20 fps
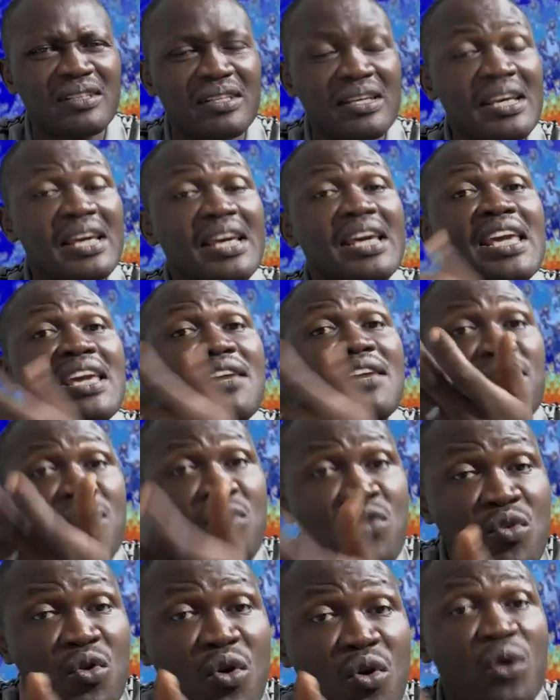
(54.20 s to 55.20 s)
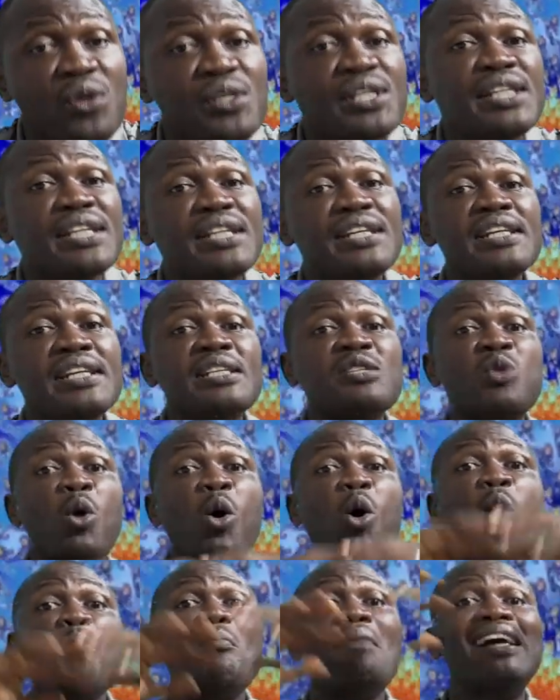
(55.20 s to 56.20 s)
Even God, in his
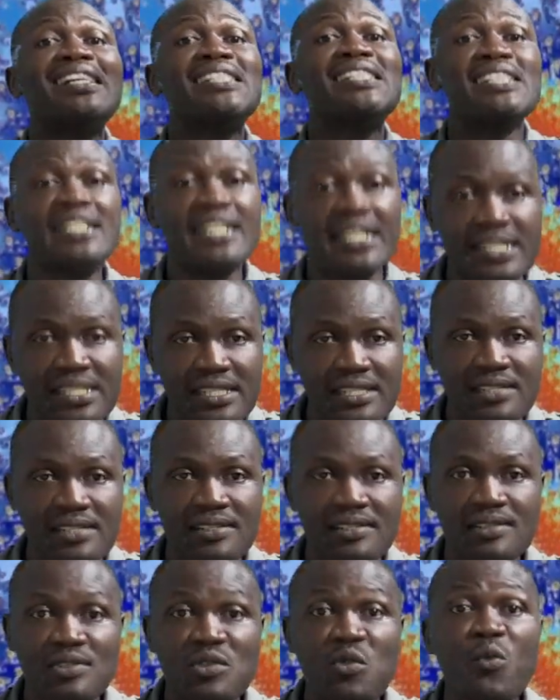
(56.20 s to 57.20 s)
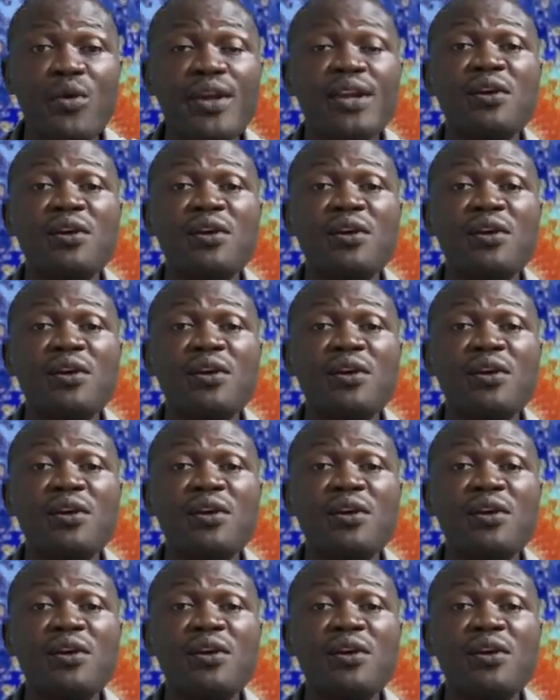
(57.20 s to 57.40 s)
almightiness, with the